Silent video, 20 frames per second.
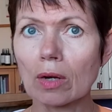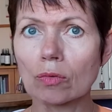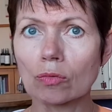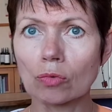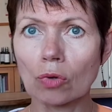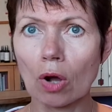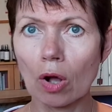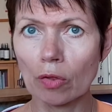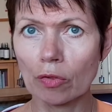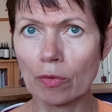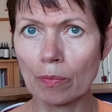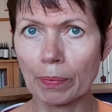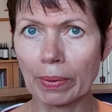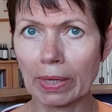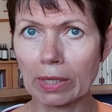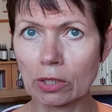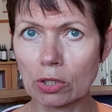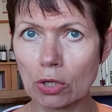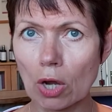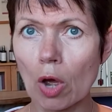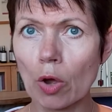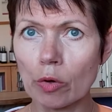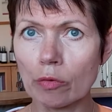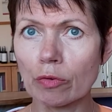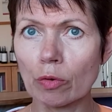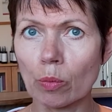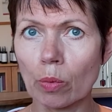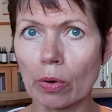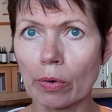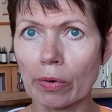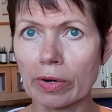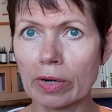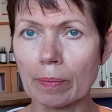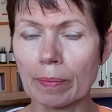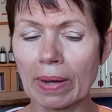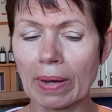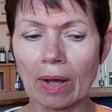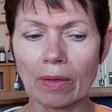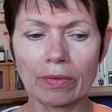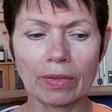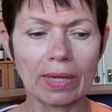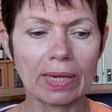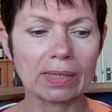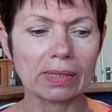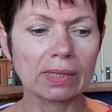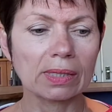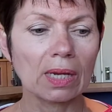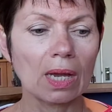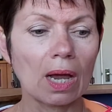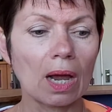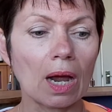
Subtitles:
rather than being over worried about this.